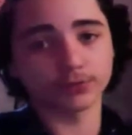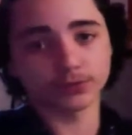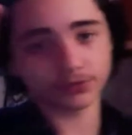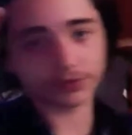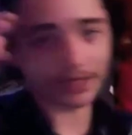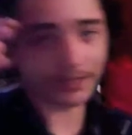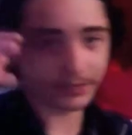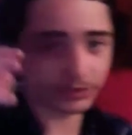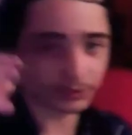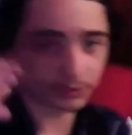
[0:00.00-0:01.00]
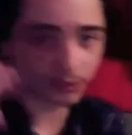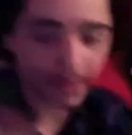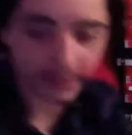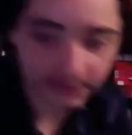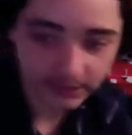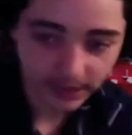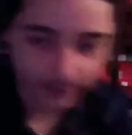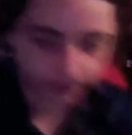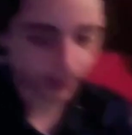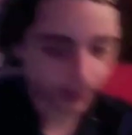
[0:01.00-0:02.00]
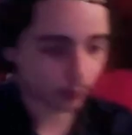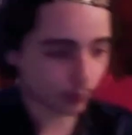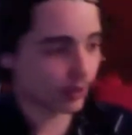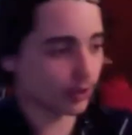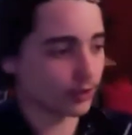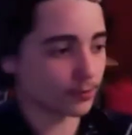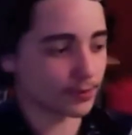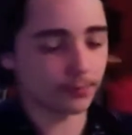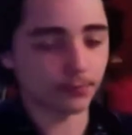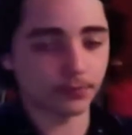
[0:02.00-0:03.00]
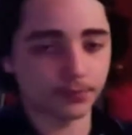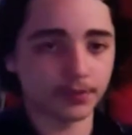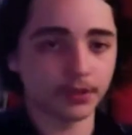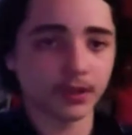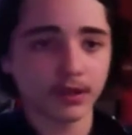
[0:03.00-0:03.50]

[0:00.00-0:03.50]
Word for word: which is kind of like your strategy, kind of like where your people would be.